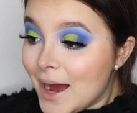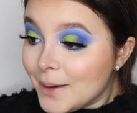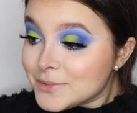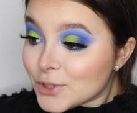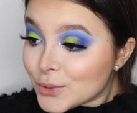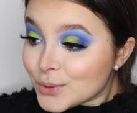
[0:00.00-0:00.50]
I'm
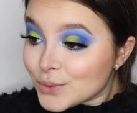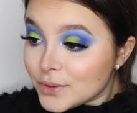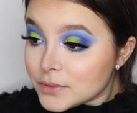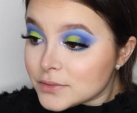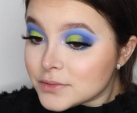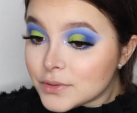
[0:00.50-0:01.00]
scared,
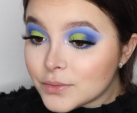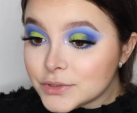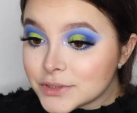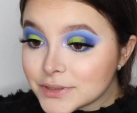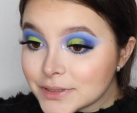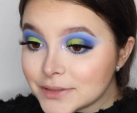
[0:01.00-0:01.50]
so
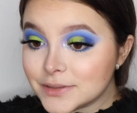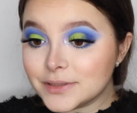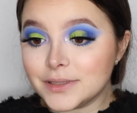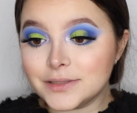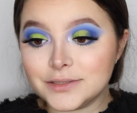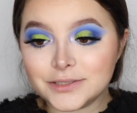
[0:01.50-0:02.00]

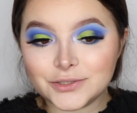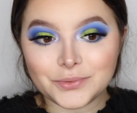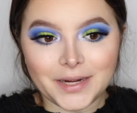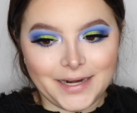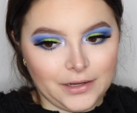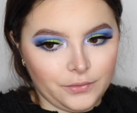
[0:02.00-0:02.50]
let's just
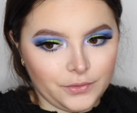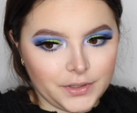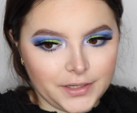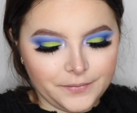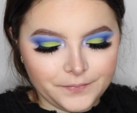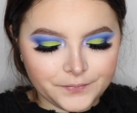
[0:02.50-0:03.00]
try it out,
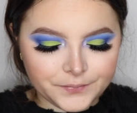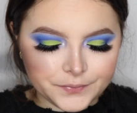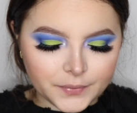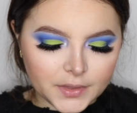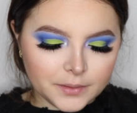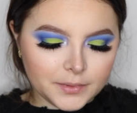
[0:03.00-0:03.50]
okay?
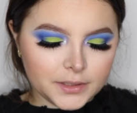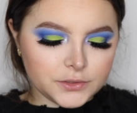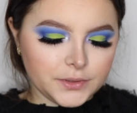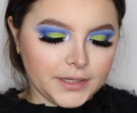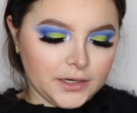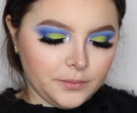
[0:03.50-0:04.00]
I'm gonna
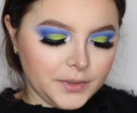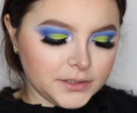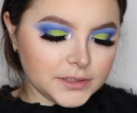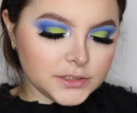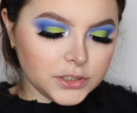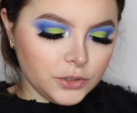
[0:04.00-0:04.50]
try it out because
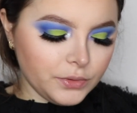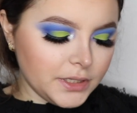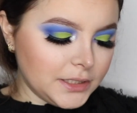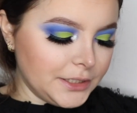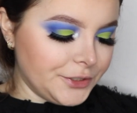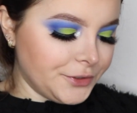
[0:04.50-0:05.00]
it's low-key
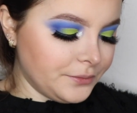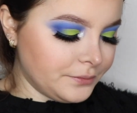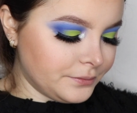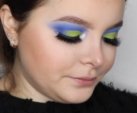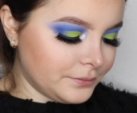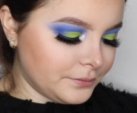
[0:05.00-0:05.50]
glitter.
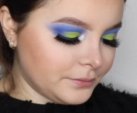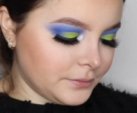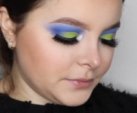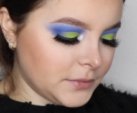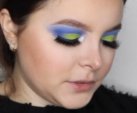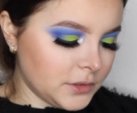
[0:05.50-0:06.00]

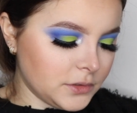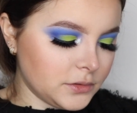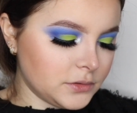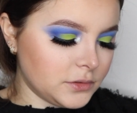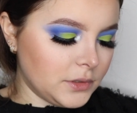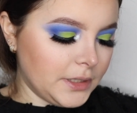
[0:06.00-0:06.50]

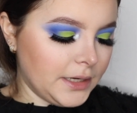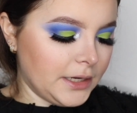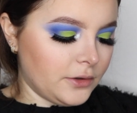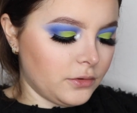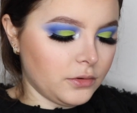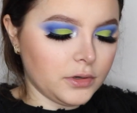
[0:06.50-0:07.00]
So like, I
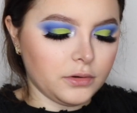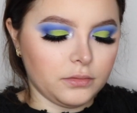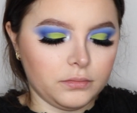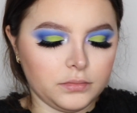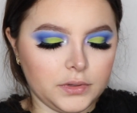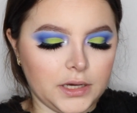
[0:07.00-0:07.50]
don't know
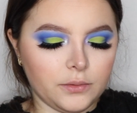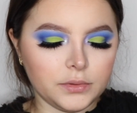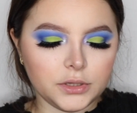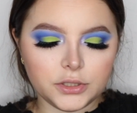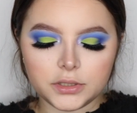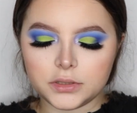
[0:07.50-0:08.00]
how that
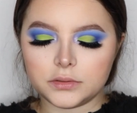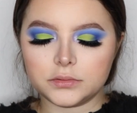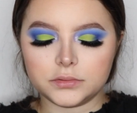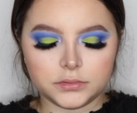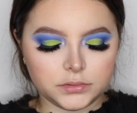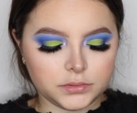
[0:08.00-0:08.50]
will look.
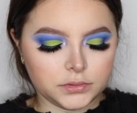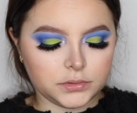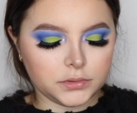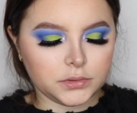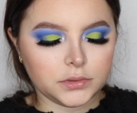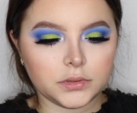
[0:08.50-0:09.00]

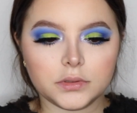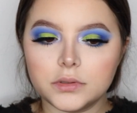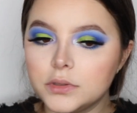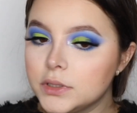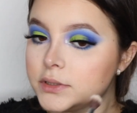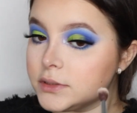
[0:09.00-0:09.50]

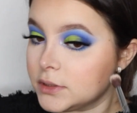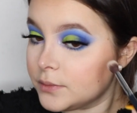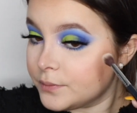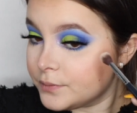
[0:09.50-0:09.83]
Let's see.